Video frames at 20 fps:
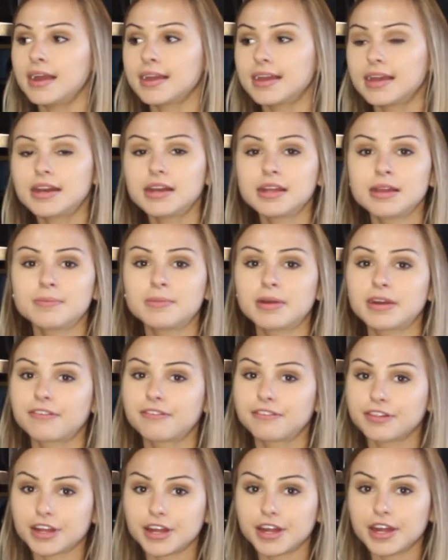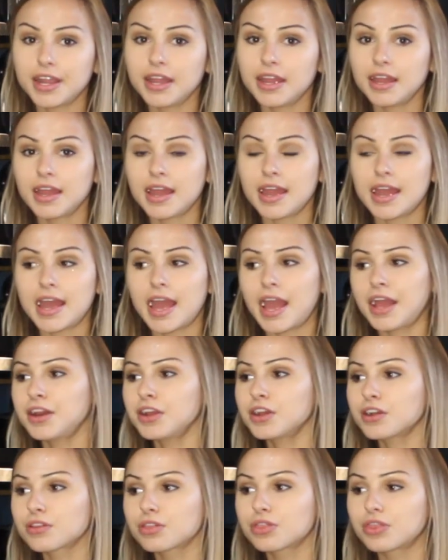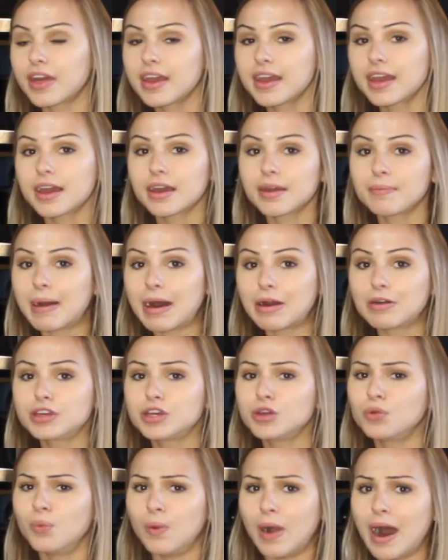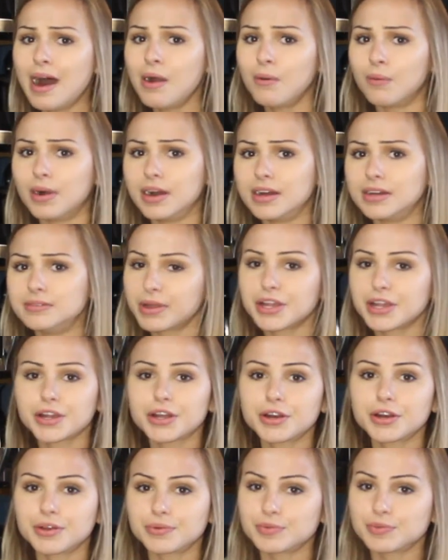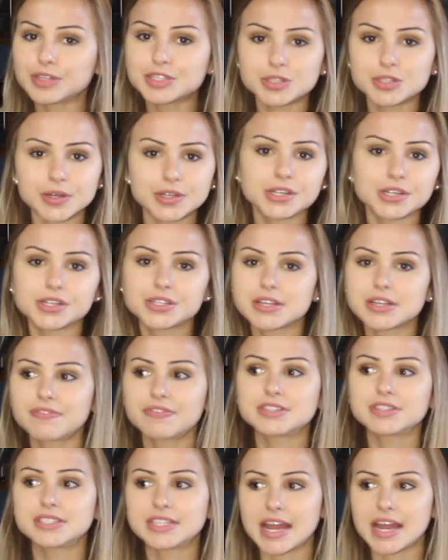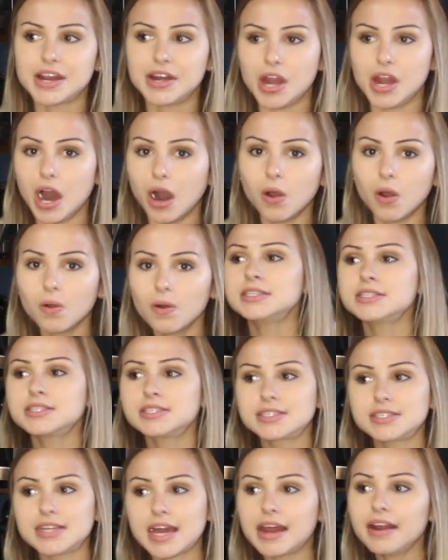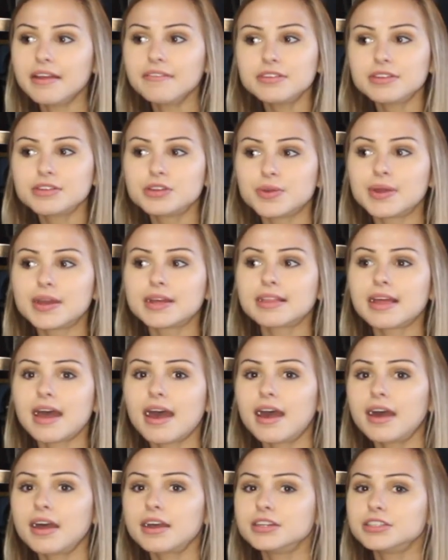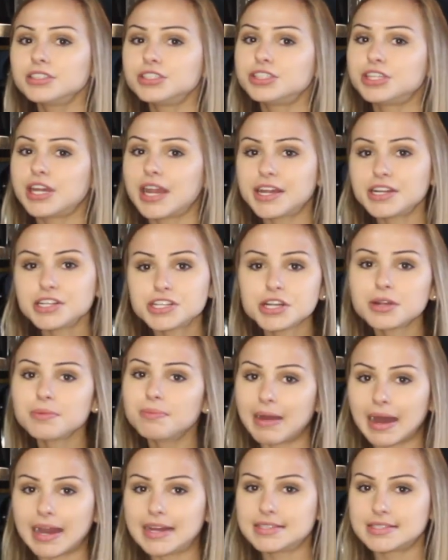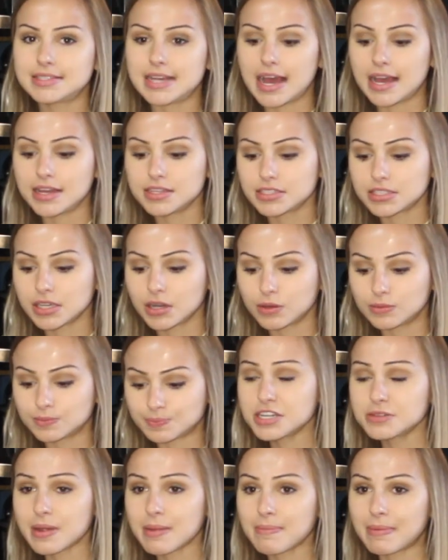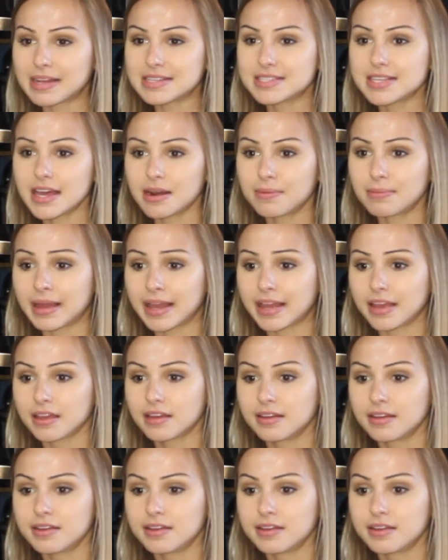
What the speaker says: getting the McFlurry and you're thinking about you want one, but you're gonna restrict yourself and say no, instead of doing that, change your mindset. So change my mindset and I'm like,